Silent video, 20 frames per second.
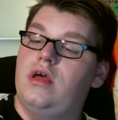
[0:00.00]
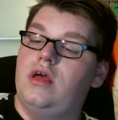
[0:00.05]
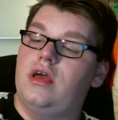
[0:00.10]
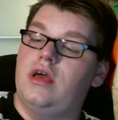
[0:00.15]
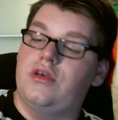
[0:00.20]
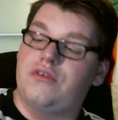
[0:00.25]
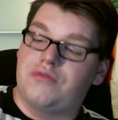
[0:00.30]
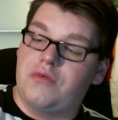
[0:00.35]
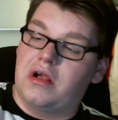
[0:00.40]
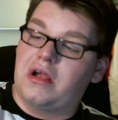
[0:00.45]

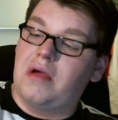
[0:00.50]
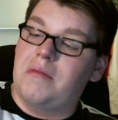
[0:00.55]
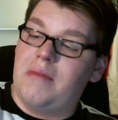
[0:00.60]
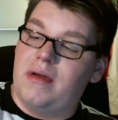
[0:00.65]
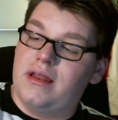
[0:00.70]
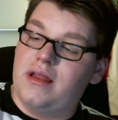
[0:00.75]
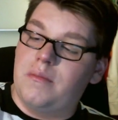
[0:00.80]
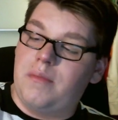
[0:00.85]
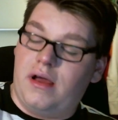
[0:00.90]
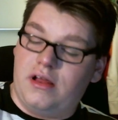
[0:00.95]
Is
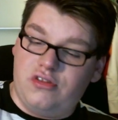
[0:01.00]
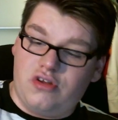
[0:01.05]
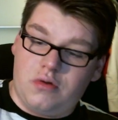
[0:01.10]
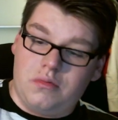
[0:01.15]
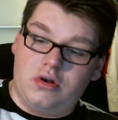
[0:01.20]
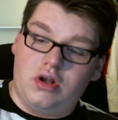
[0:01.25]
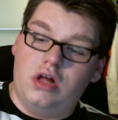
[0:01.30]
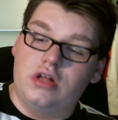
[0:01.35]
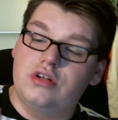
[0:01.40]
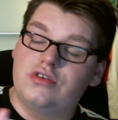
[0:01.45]
recommended by
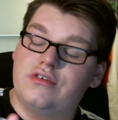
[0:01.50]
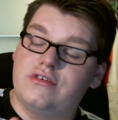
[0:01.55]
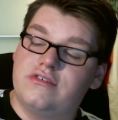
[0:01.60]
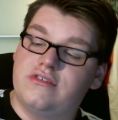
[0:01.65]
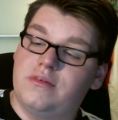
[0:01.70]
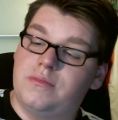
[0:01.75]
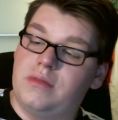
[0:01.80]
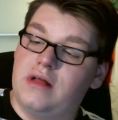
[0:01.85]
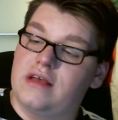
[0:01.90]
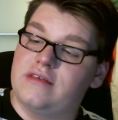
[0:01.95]

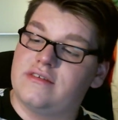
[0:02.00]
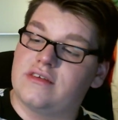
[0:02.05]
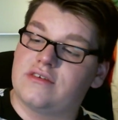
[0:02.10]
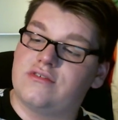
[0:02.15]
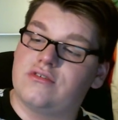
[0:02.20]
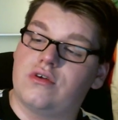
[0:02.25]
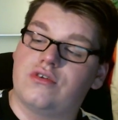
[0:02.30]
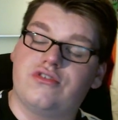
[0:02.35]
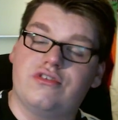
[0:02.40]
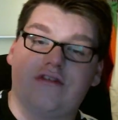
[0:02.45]
dermatologists, plastic
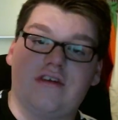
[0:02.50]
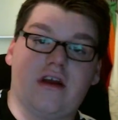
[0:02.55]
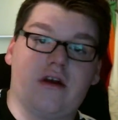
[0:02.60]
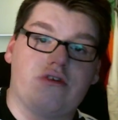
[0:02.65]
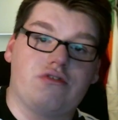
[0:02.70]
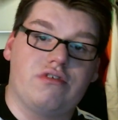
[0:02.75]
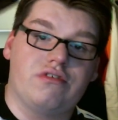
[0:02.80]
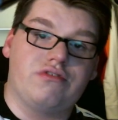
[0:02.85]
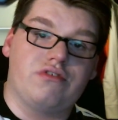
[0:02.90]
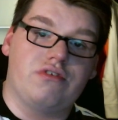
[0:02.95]
surgeons,
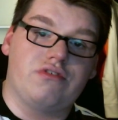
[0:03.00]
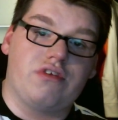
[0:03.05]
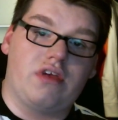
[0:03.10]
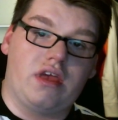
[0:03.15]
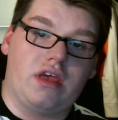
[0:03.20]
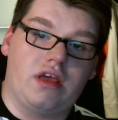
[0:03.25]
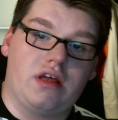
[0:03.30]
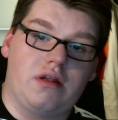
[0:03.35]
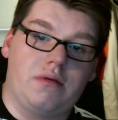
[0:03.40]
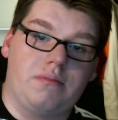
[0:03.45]
hairdressers,
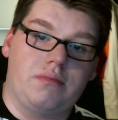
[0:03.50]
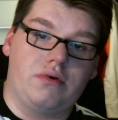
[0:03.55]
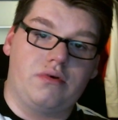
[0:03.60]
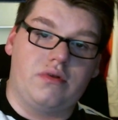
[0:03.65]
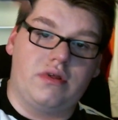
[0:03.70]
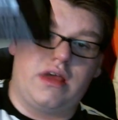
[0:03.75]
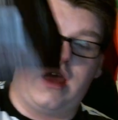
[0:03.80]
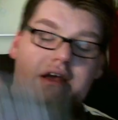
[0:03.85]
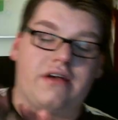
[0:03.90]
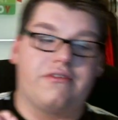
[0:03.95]
and
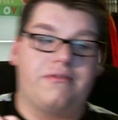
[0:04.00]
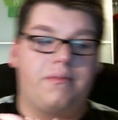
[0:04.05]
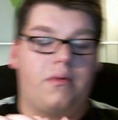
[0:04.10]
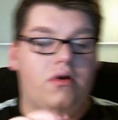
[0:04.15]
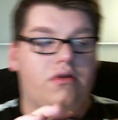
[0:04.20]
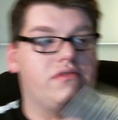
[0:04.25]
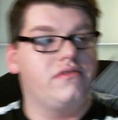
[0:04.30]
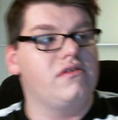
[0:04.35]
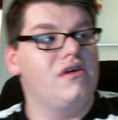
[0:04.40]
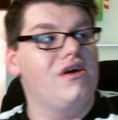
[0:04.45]
beauty
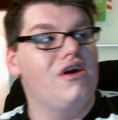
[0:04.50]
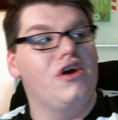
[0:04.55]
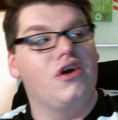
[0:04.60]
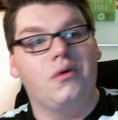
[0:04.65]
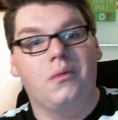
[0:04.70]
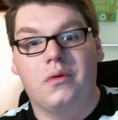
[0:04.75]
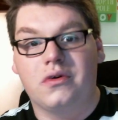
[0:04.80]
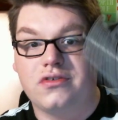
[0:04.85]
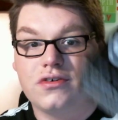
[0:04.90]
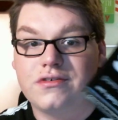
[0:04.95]
experts,
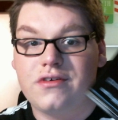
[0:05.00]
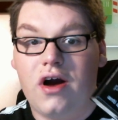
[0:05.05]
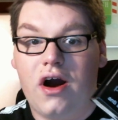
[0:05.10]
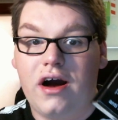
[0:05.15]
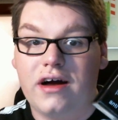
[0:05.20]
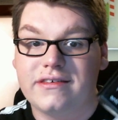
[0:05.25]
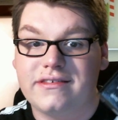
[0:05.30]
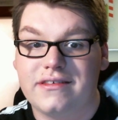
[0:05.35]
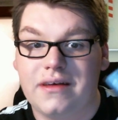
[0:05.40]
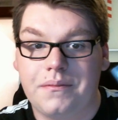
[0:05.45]
which is
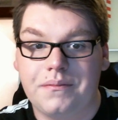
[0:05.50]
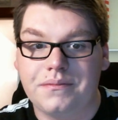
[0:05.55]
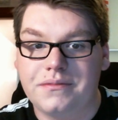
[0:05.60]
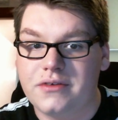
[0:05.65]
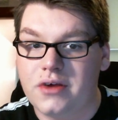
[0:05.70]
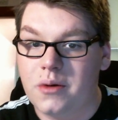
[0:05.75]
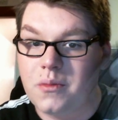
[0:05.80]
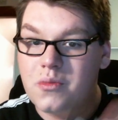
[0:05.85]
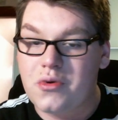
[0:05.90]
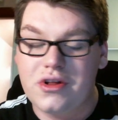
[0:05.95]
awesome.
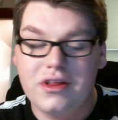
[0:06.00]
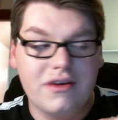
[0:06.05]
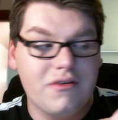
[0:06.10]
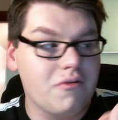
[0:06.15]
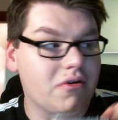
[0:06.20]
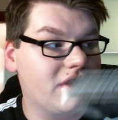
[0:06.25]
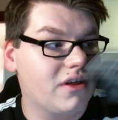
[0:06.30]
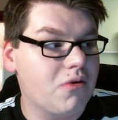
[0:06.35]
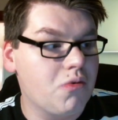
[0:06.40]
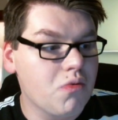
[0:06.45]
So I'm really,
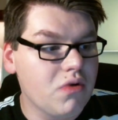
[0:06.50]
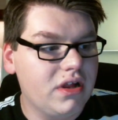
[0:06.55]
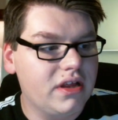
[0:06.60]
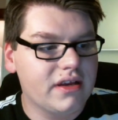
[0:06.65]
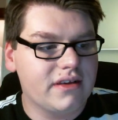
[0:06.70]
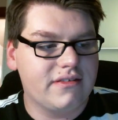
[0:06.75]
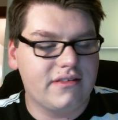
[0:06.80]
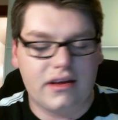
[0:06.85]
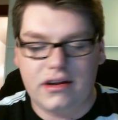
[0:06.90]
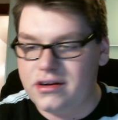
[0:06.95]
really, really
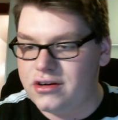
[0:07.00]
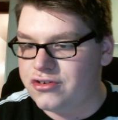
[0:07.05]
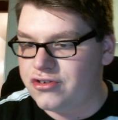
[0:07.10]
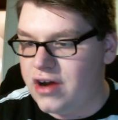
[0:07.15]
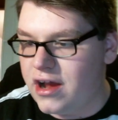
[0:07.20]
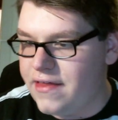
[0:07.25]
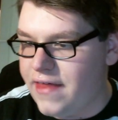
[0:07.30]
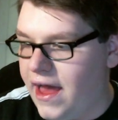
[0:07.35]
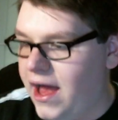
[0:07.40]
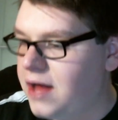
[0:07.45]
excited to
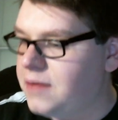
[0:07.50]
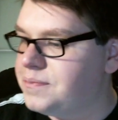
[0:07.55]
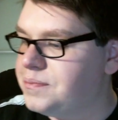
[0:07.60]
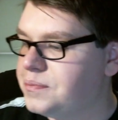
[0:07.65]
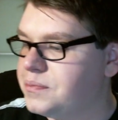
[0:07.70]
try that.